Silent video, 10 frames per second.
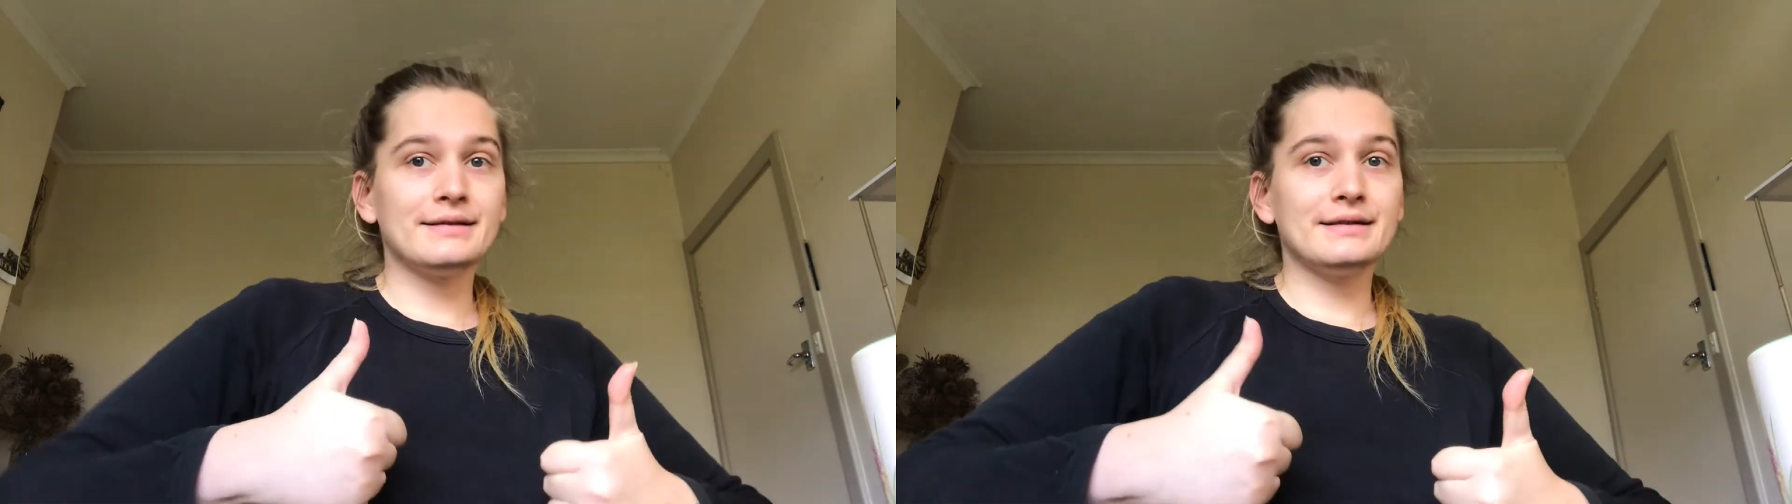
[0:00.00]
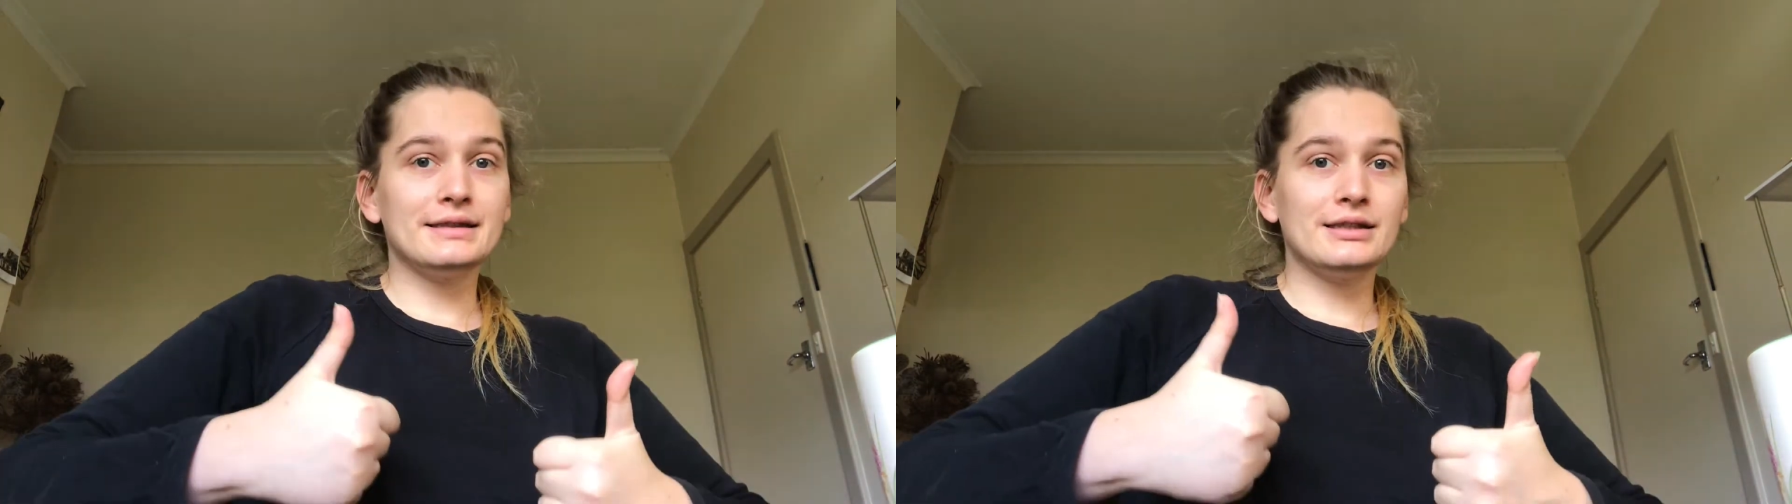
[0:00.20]

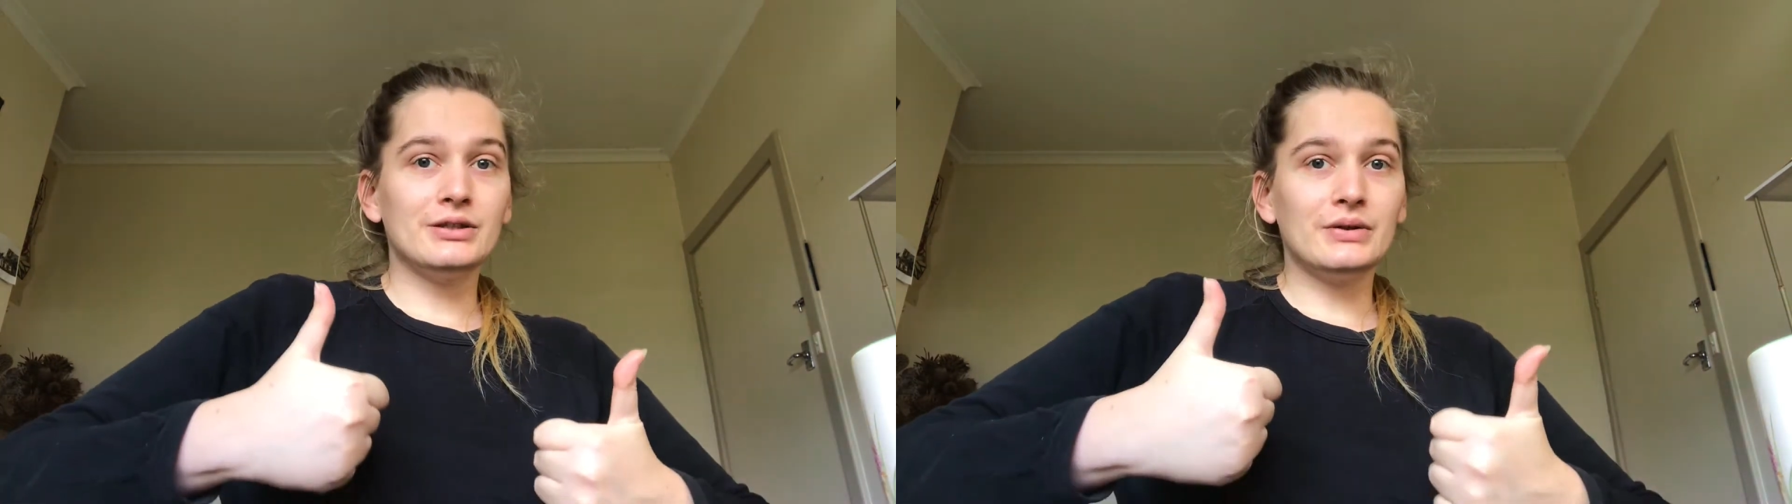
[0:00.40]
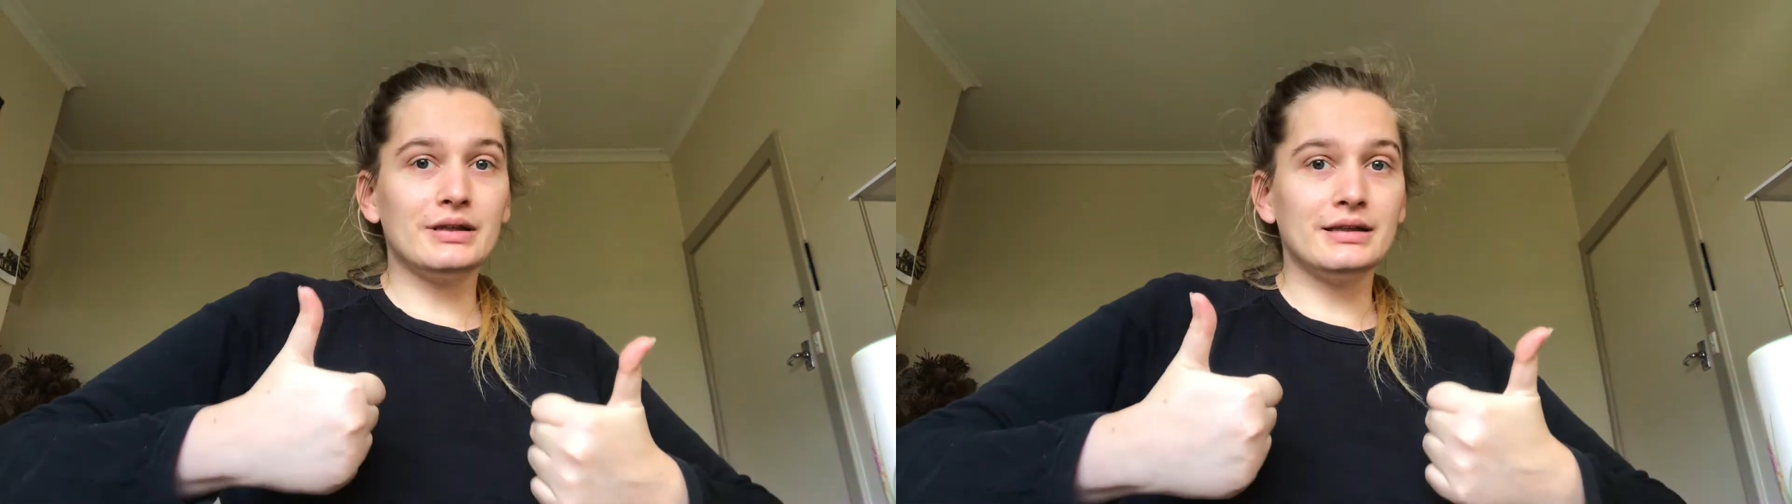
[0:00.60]
Let's do
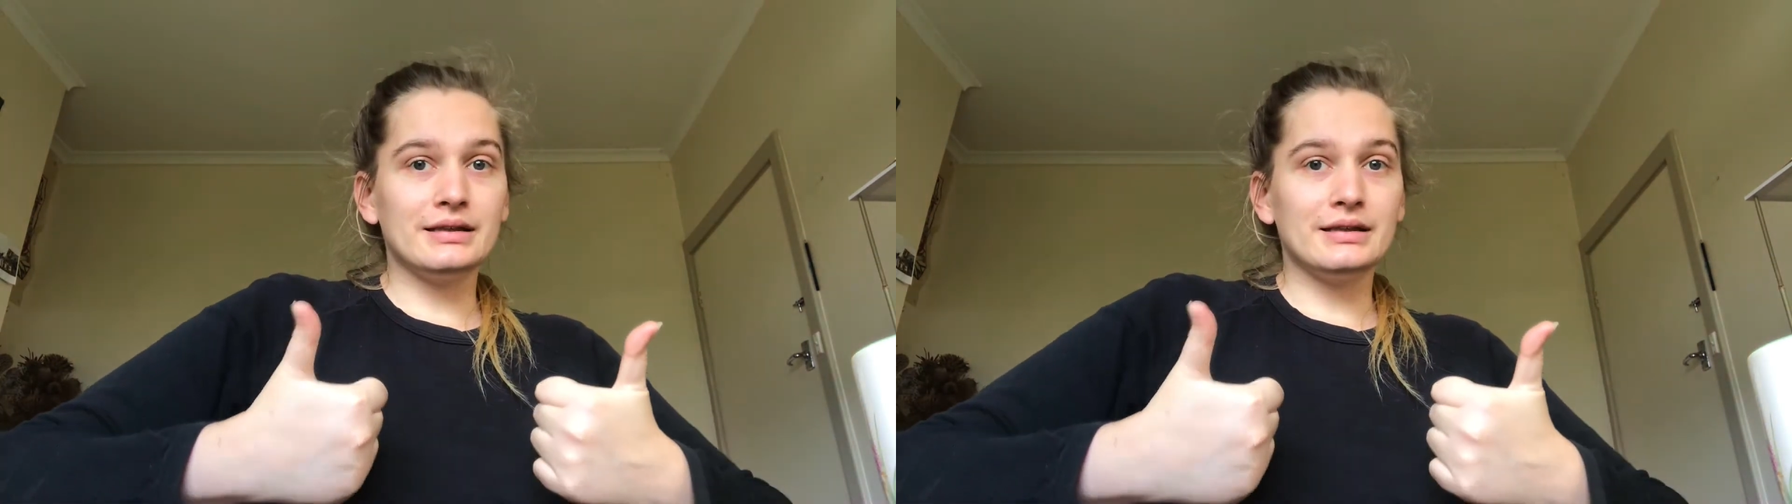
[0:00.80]
it.